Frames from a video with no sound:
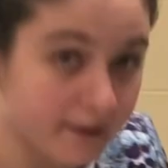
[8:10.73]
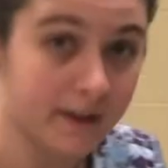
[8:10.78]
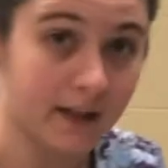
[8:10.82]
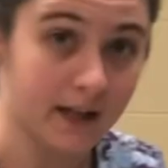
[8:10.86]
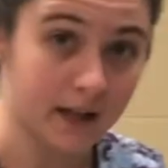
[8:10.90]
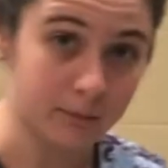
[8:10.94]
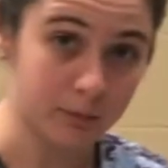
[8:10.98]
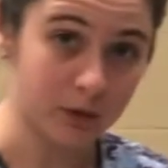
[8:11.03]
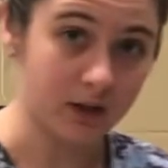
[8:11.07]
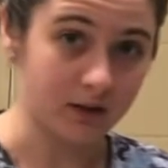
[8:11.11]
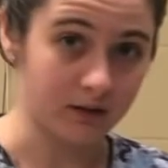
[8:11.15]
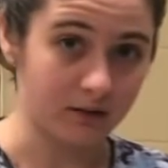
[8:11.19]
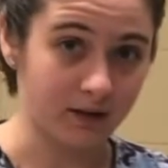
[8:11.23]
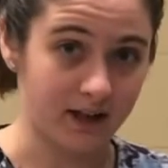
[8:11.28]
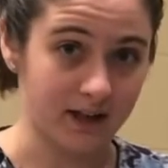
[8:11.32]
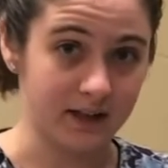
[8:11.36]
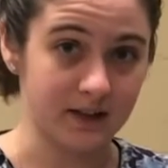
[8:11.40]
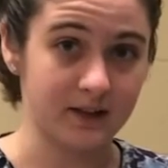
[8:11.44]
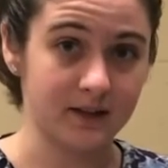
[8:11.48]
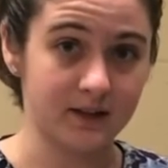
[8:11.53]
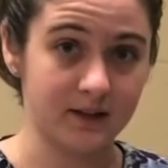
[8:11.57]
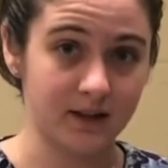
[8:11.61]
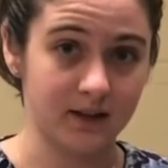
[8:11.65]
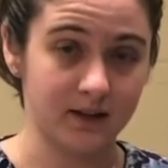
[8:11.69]
then I'm going to let
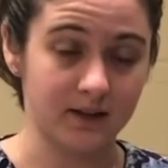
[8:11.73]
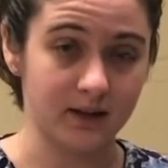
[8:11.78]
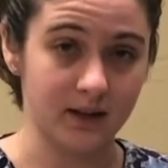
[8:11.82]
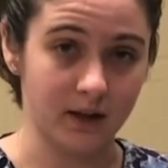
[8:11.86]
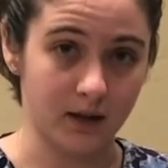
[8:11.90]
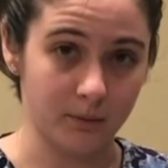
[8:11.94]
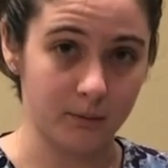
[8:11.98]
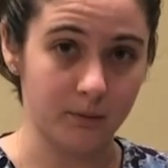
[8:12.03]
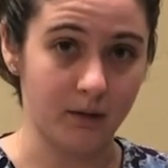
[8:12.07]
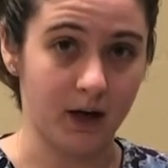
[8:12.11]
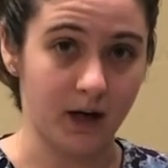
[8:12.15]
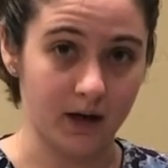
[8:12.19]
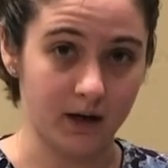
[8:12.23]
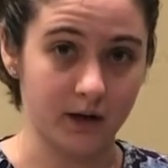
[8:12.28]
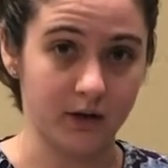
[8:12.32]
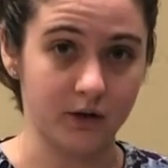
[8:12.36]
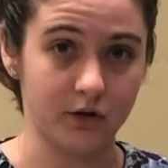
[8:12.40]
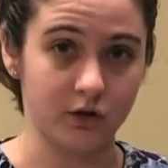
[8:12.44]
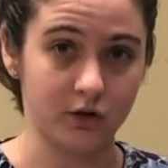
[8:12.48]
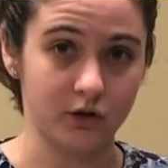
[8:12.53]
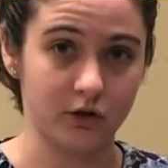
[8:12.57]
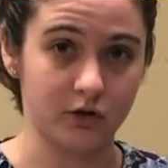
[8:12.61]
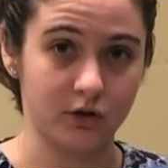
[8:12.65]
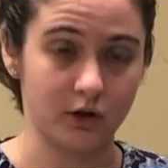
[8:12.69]
it sit there
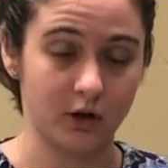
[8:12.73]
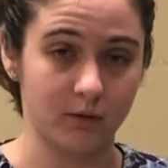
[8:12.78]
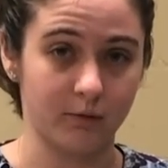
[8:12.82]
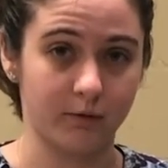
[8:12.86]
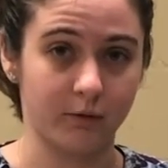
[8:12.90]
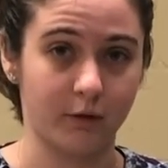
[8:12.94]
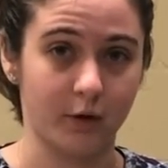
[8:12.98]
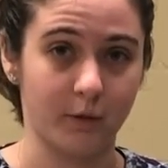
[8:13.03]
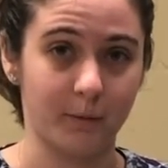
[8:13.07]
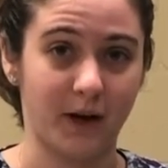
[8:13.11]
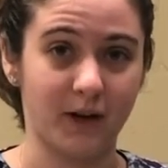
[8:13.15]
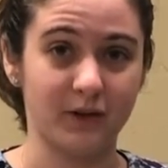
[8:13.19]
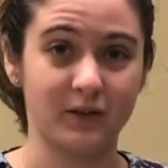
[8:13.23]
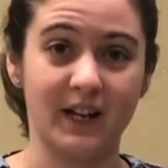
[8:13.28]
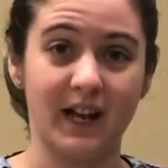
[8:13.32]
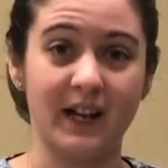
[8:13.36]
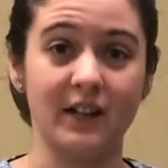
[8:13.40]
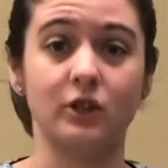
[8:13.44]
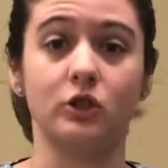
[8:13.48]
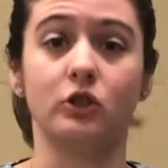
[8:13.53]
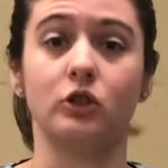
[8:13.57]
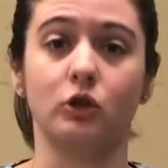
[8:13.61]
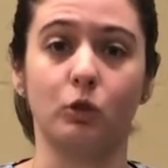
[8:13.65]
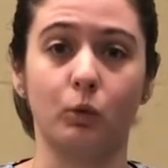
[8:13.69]
undisturbed for about
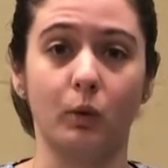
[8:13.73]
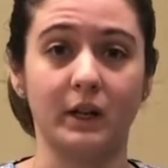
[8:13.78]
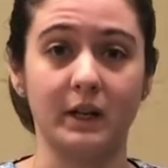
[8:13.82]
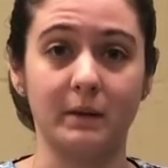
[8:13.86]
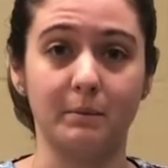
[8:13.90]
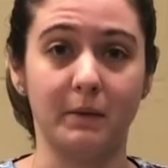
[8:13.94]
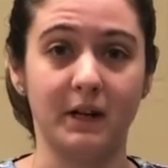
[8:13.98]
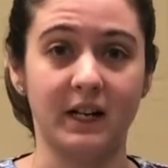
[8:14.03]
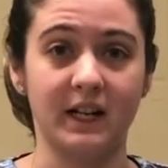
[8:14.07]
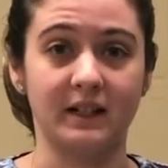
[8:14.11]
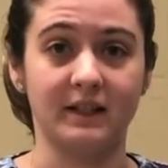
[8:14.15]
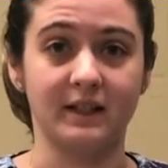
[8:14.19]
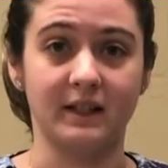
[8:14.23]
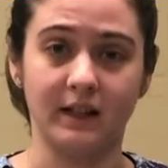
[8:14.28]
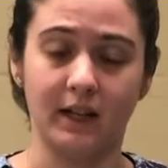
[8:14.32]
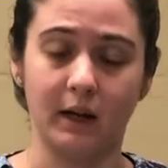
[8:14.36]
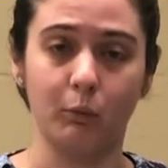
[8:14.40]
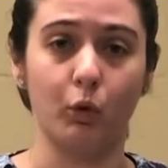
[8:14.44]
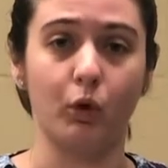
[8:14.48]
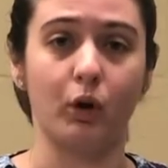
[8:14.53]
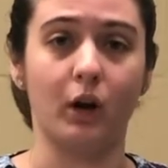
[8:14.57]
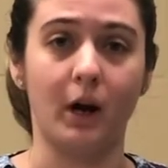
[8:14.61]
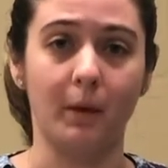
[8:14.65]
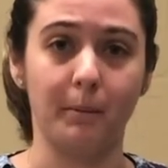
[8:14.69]
10 to 20 minutes, and then
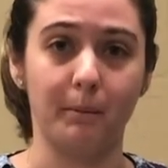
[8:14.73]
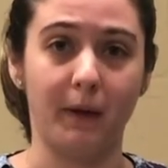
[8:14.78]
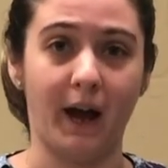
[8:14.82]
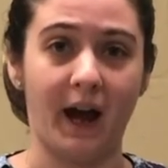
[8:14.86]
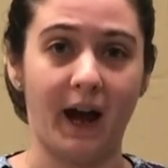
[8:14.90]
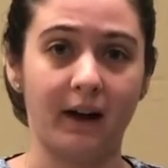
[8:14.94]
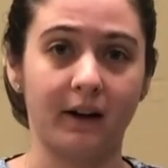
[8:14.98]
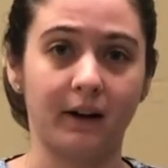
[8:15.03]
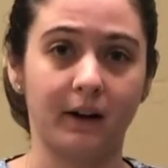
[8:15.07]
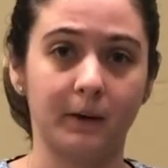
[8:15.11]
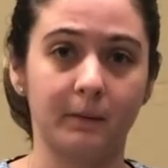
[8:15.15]
we'll come back.